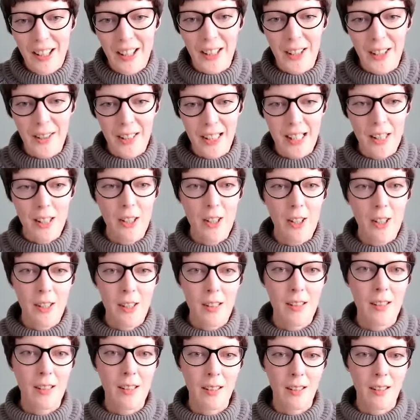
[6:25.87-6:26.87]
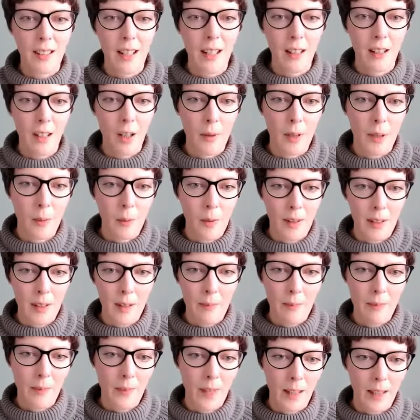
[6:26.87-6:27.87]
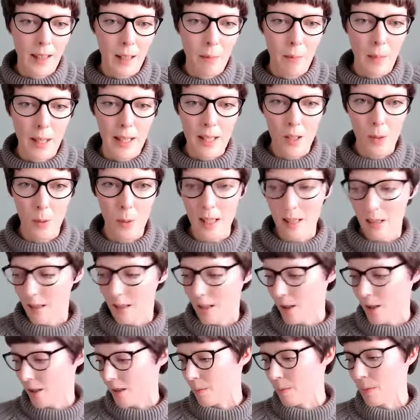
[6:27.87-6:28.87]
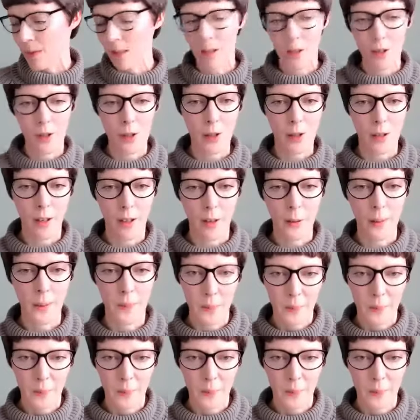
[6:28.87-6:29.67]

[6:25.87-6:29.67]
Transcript: You need to just get going with it and then make tweaks and adjustments as you go.